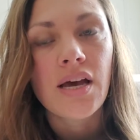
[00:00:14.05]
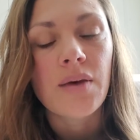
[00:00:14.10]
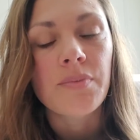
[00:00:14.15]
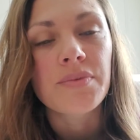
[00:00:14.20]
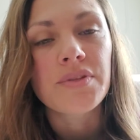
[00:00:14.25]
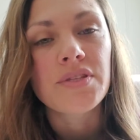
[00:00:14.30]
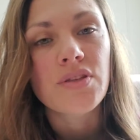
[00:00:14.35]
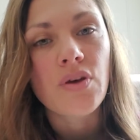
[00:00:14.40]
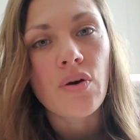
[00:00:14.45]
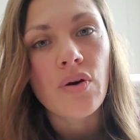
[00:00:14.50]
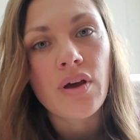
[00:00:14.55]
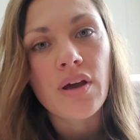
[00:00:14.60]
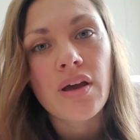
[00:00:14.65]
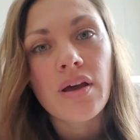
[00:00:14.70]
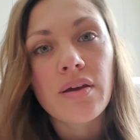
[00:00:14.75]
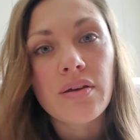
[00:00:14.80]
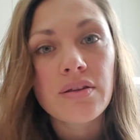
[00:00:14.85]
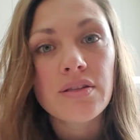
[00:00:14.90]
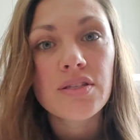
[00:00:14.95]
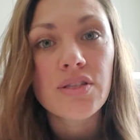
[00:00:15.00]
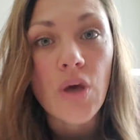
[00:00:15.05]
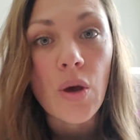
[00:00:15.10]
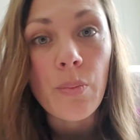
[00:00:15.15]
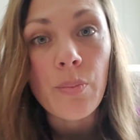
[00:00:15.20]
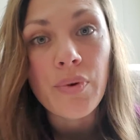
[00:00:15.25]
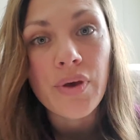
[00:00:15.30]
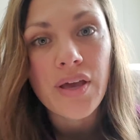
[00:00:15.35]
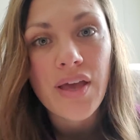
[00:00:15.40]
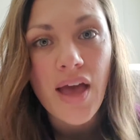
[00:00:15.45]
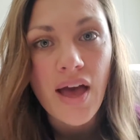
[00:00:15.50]

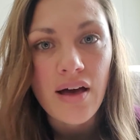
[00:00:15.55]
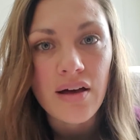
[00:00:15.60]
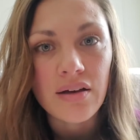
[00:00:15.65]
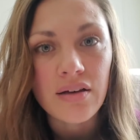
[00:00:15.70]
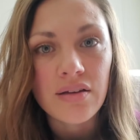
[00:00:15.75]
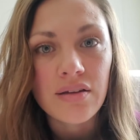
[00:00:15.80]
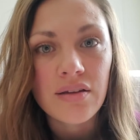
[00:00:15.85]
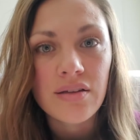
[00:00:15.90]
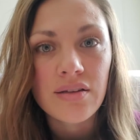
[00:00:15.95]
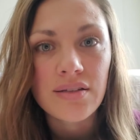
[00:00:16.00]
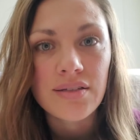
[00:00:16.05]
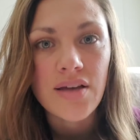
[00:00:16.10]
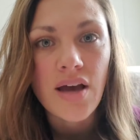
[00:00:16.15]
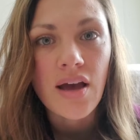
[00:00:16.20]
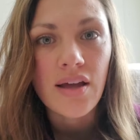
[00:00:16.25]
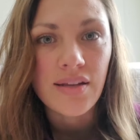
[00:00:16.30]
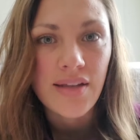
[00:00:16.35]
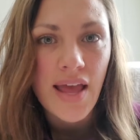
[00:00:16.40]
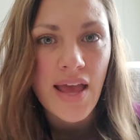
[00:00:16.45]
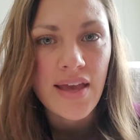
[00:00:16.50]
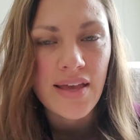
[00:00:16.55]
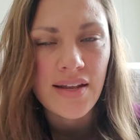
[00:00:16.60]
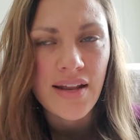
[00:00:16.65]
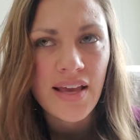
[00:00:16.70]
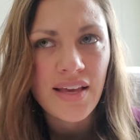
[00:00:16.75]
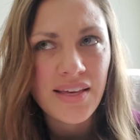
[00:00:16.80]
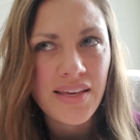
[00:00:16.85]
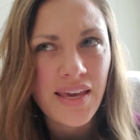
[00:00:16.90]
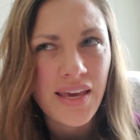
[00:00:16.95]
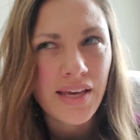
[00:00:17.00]
soapcalc.net, and
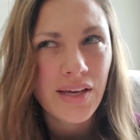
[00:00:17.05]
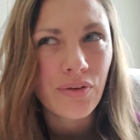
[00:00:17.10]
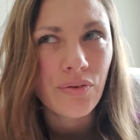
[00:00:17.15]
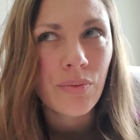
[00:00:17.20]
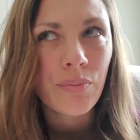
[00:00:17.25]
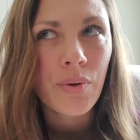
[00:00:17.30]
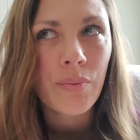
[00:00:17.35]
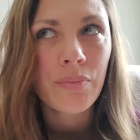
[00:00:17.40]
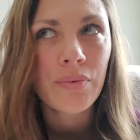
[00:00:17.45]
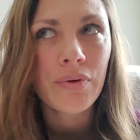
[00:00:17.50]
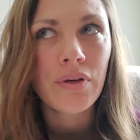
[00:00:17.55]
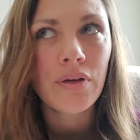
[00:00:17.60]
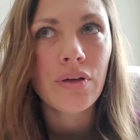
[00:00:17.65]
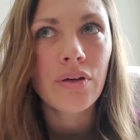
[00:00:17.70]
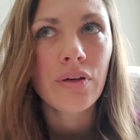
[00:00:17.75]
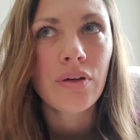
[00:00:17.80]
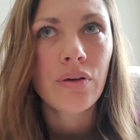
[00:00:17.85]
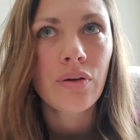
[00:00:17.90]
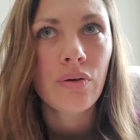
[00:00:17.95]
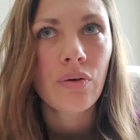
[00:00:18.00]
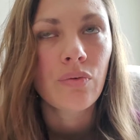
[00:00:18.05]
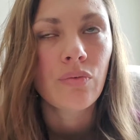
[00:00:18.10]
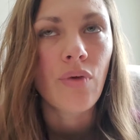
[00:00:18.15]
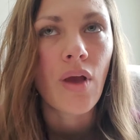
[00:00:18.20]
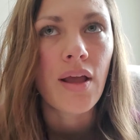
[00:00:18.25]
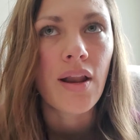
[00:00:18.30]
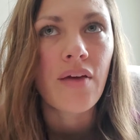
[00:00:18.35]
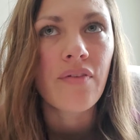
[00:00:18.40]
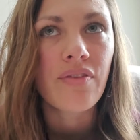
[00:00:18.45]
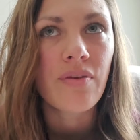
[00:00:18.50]
I can't remember
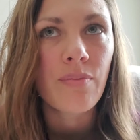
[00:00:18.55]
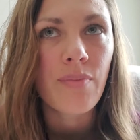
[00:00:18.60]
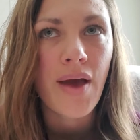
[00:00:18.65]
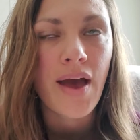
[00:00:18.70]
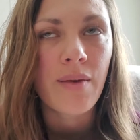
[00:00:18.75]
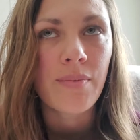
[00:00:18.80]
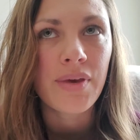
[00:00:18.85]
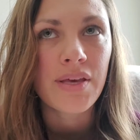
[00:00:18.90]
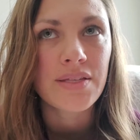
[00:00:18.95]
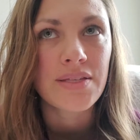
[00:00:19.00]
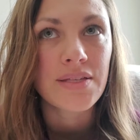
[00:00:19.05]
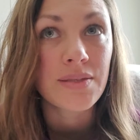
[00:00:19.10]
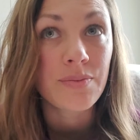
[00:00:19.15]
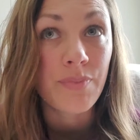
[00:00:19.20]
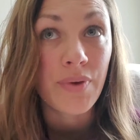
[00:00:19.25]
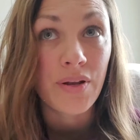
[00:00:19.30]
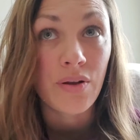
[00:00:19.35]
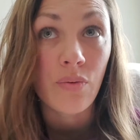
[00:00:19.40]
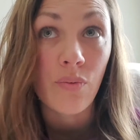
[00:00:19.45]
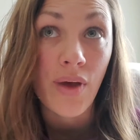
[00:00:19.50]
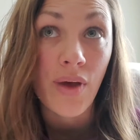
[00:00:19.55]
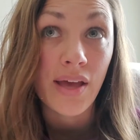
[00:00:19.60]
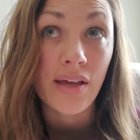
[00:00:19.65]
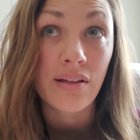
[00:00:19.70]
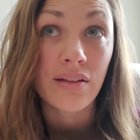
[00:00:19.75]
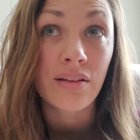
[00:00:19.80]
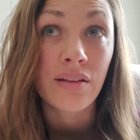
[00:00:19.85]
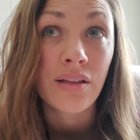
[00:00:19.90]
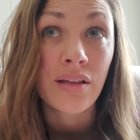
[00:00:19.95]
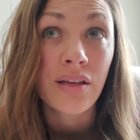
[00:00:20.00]
right off the bat because it's been a
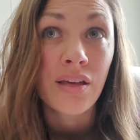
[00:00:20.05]
while